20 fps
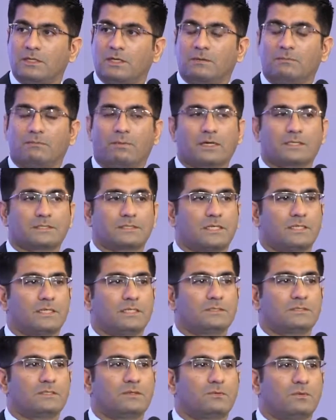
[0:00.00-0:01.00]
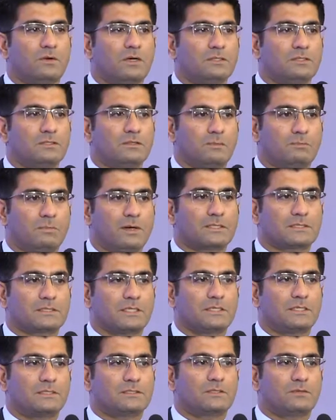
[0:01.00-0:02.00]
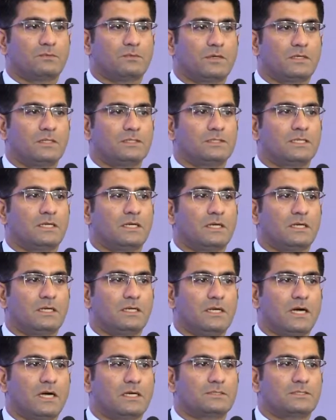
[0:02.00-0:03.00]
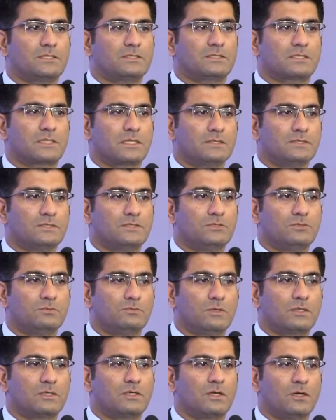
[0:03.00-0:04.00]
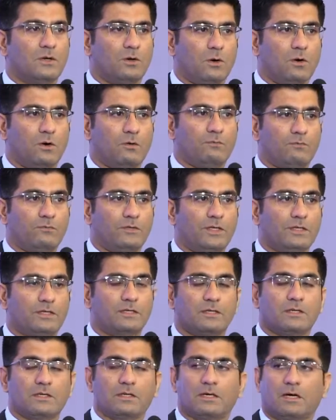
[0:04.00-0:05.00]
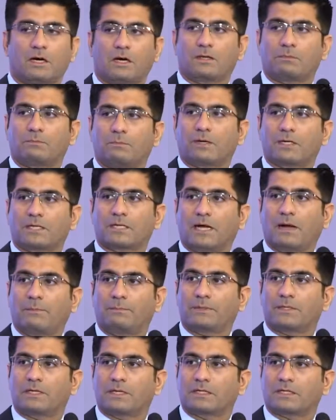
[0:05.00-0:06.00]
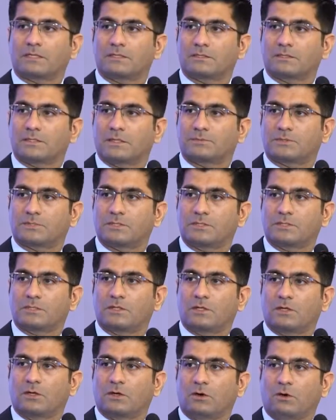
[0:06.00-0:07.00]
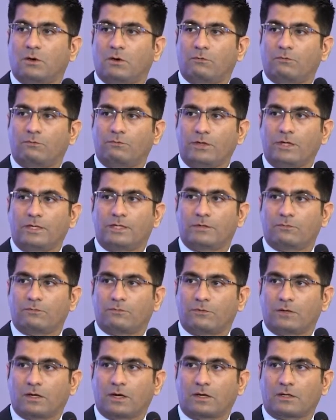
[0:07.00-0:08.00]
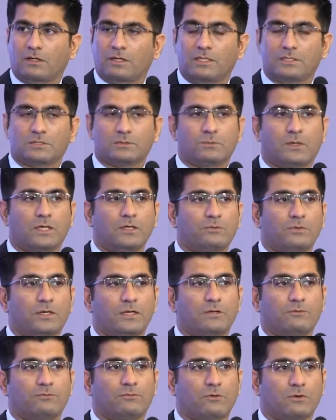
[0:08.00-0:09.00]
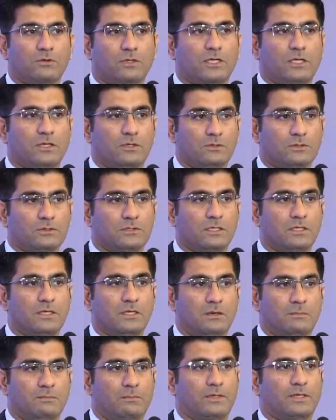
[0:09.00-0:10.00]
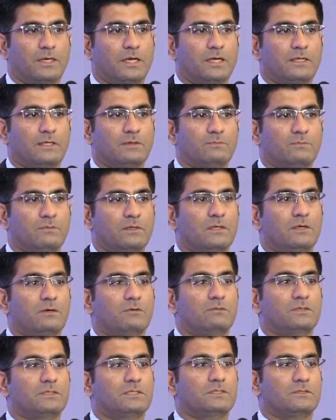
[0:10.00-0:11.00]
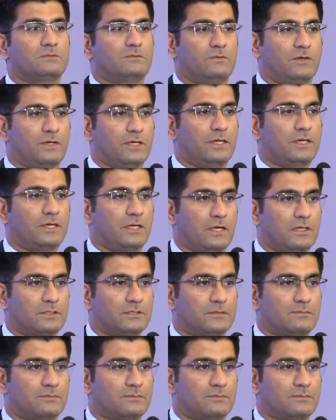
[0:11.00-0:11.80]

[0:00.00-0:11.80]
Pakistan is the world's largest consumer of wheat. Our per capita consumption of wheat and flour is 124 kilos per annum, which is very large.